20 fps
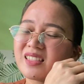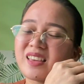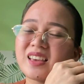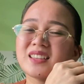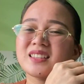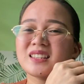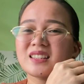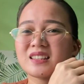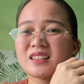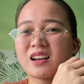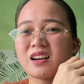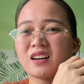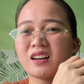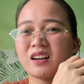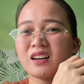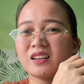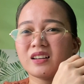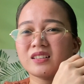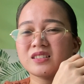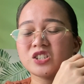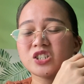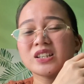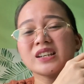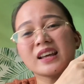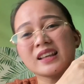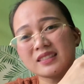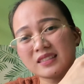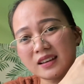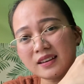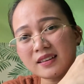it's a
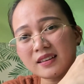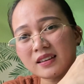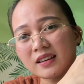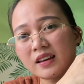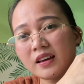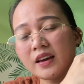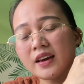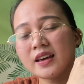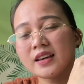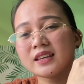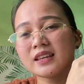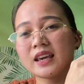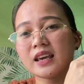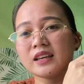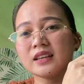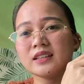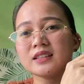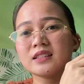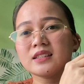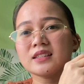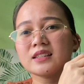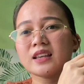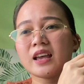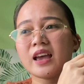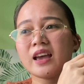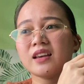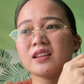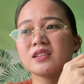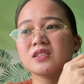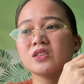genetic case.
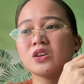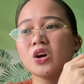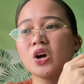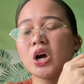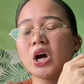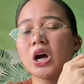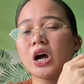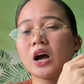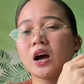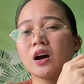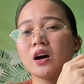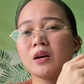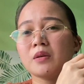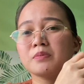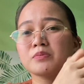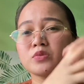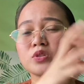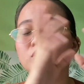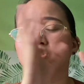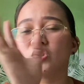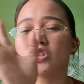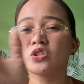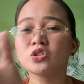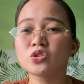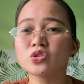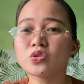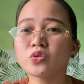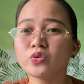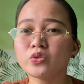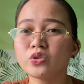And just
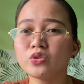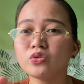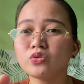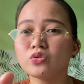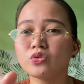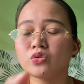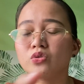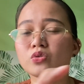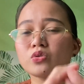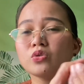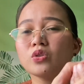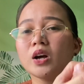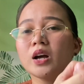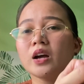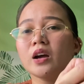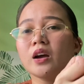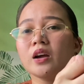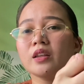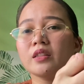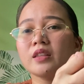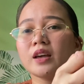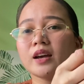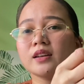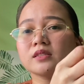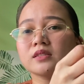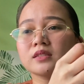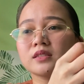so you know that